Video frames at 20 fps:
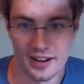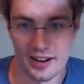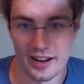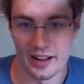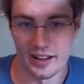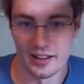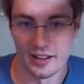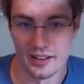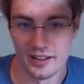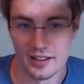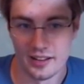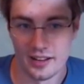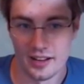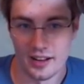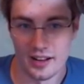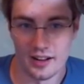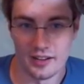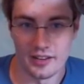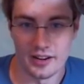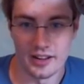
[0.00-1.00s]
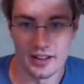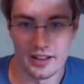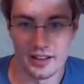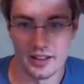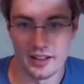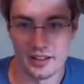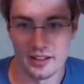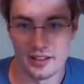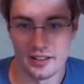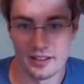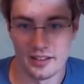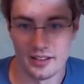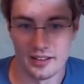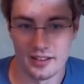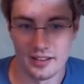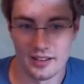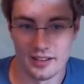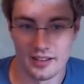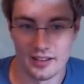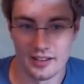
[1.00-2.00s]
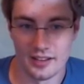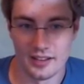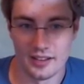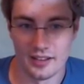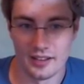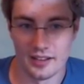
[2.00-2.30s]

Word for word: All right, I'm gonna. I'm gonna be quicker at this one.